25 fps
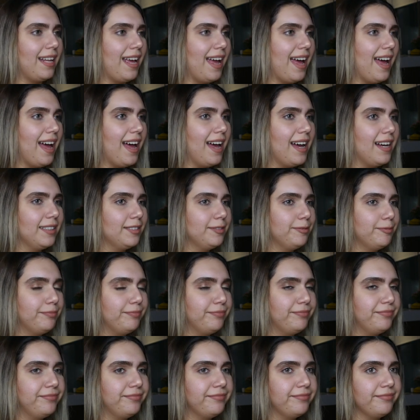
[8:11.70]
nah.
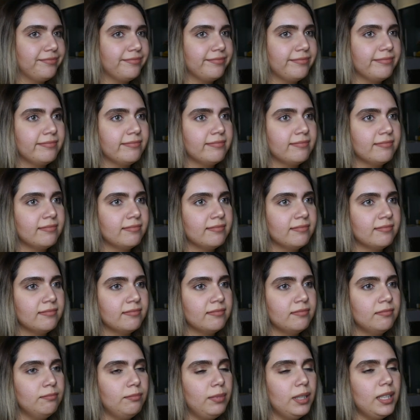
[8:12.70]

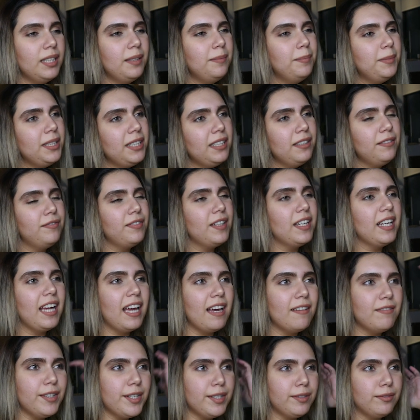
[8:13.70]
But I mean, if
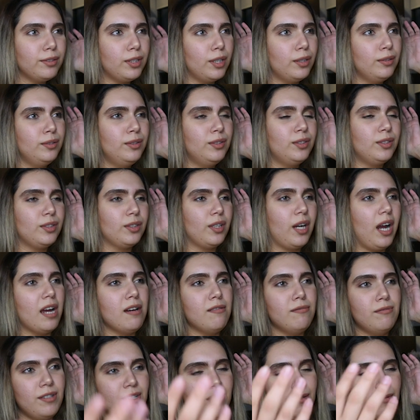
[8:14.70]
I have a Roadster,
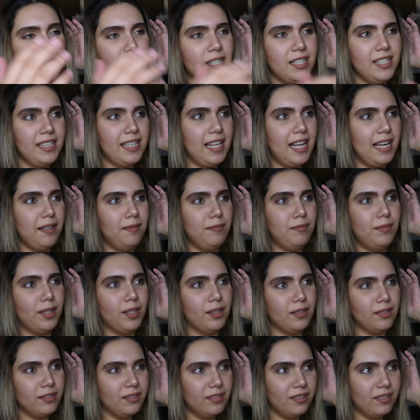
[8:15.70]
I wouldn't want a
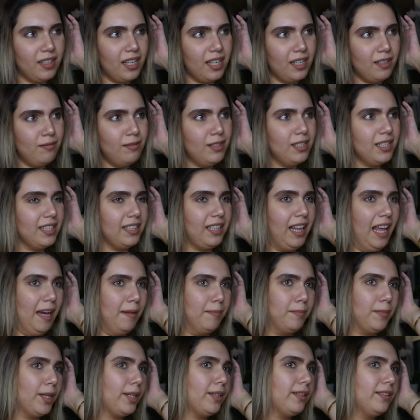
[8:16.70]
Lambo. I don't want a
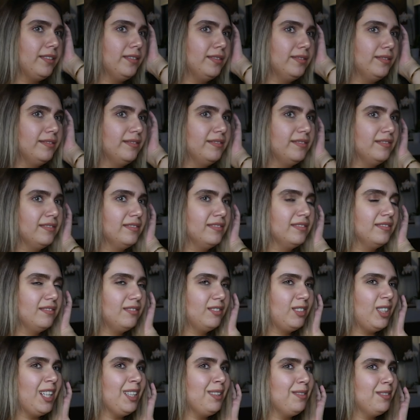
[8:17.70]
Lambo.
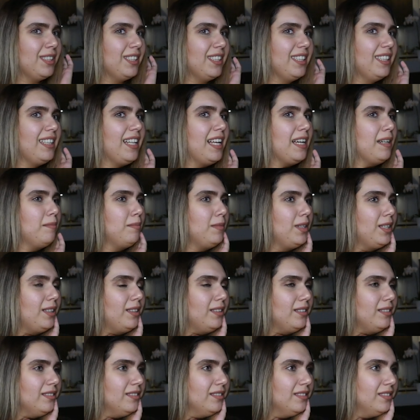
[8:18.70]
Do I want a
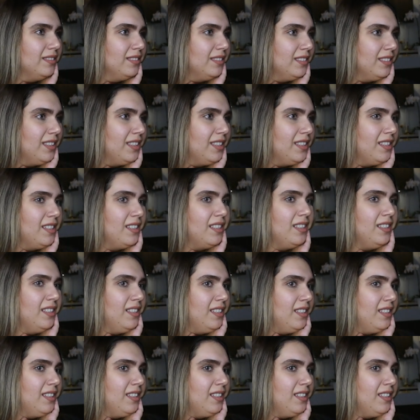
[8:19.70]
Lambo? It's